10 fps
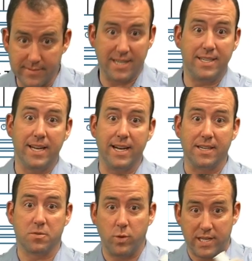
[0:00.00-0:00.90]

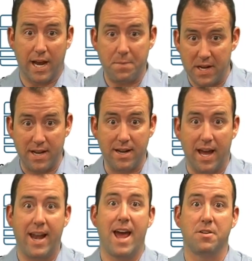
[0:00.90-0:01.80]
DNS. We typed in
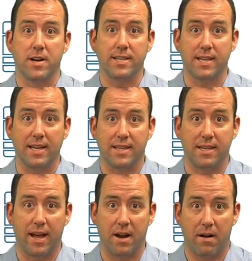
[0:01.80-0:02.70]
an address at
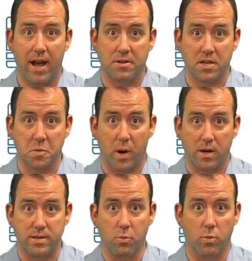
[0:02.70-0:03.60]
our address bar,
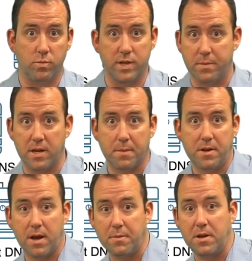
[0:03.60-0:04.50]

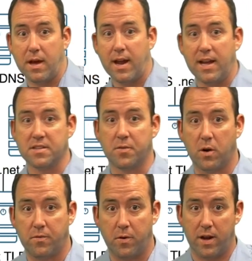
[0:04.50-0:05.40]

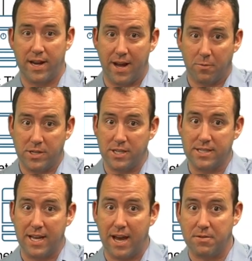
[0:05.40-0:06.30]
www.is404.net, which is
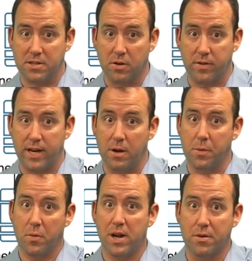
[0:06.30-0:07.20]
the address over here, but
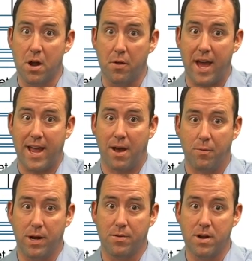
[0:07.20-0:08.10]
we don't know that yet. We
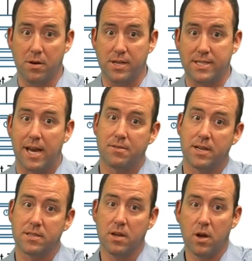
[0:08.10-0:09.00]
don't know this
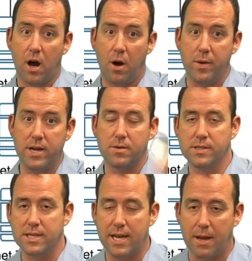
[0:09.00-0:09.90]
address. All we know
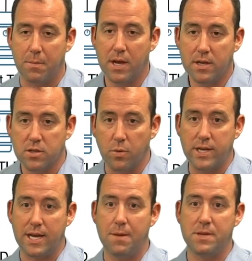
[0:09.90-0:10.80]
is the name. So we
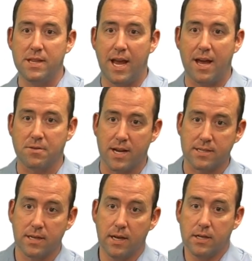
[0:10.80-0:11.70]
typed in the
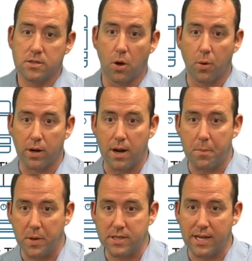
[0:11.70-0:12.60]
address, so we're going to
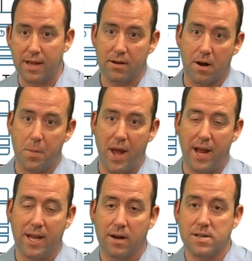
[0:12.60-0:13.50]
put together our
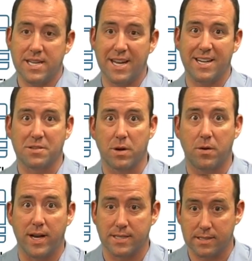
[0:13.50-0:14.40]
packet, our DNS
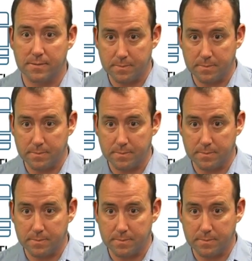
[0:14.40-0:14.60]
request.